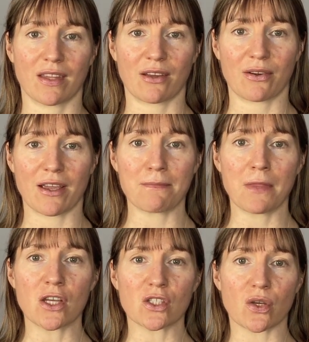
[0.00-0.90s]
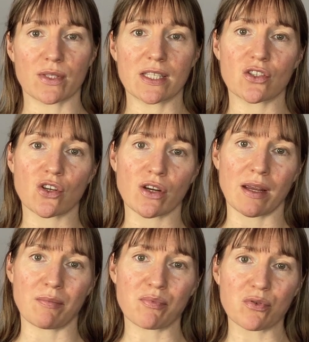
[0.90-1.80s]
okay? So this is your
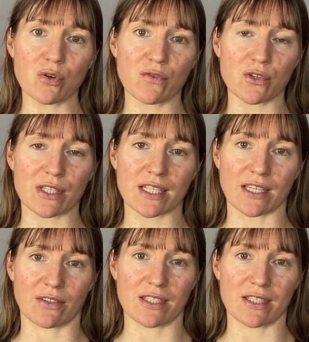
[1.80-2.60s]
improve your skill.